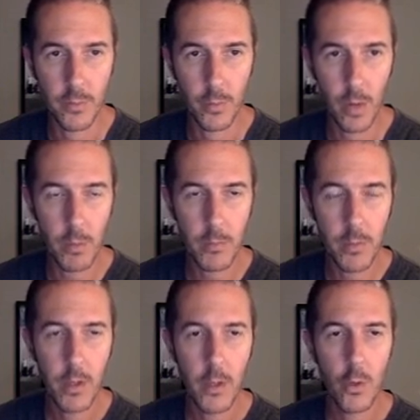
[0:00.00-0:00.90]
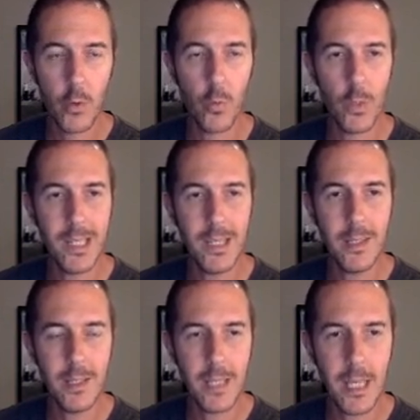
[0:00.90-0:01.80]
problem. We need
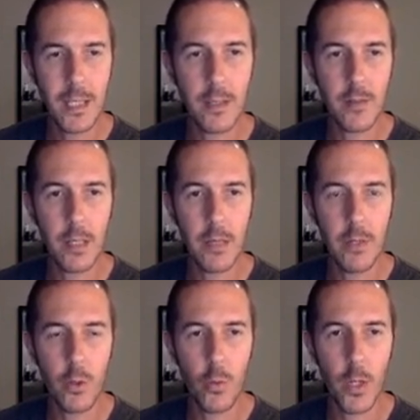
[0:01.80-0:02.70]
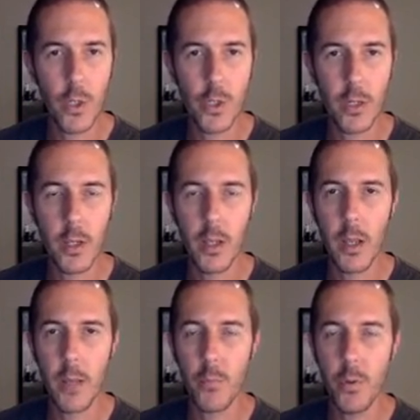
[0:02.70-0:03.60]
to take this given equation
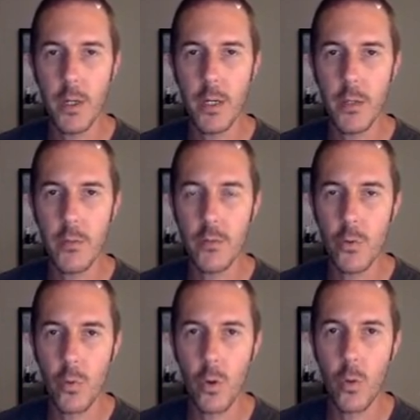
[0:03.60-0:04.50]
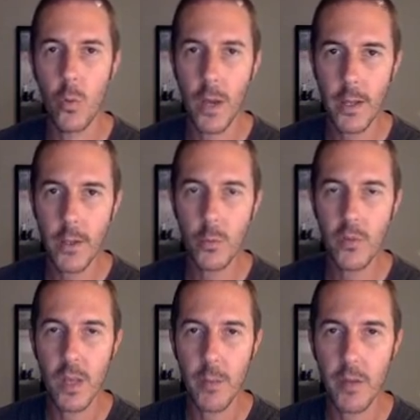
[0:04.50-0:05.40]
and put it into y equals
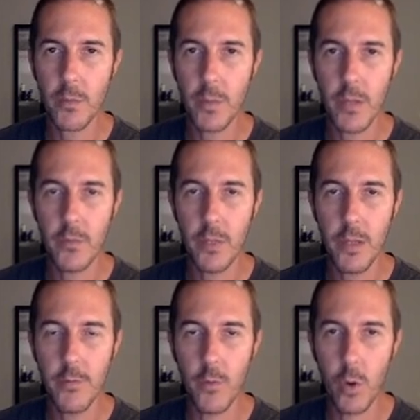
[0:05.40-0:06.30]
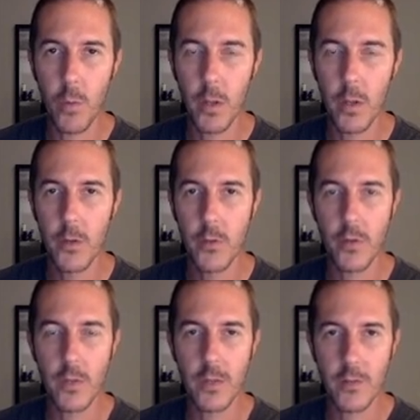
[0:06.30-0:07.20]
mx plus b form so
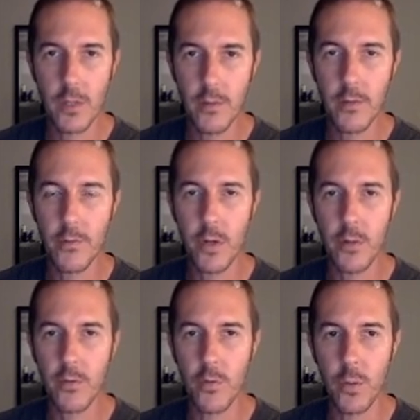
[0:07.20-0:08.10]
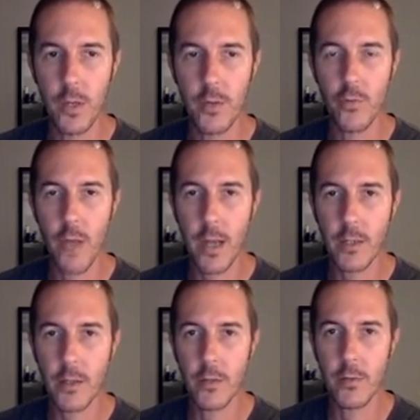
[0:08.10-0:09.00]
that it's easy for us to extract
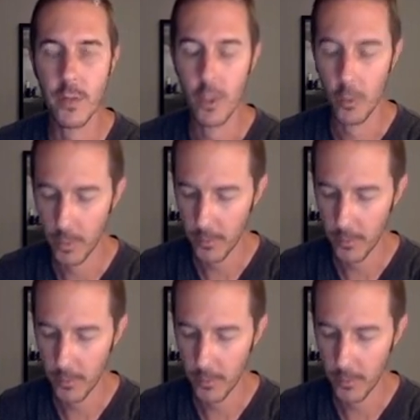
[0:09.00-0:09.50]
the slope.